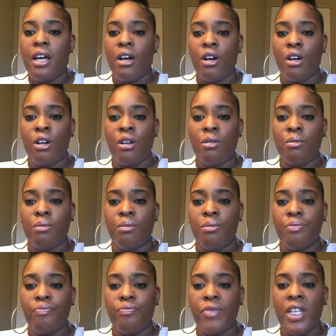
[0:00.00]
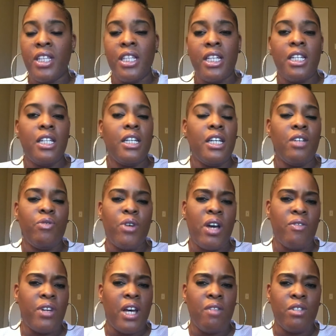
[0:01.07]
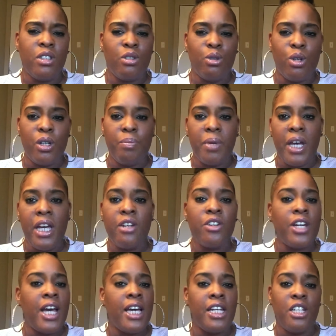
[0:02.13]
and then if you're having ovulatory pain or not,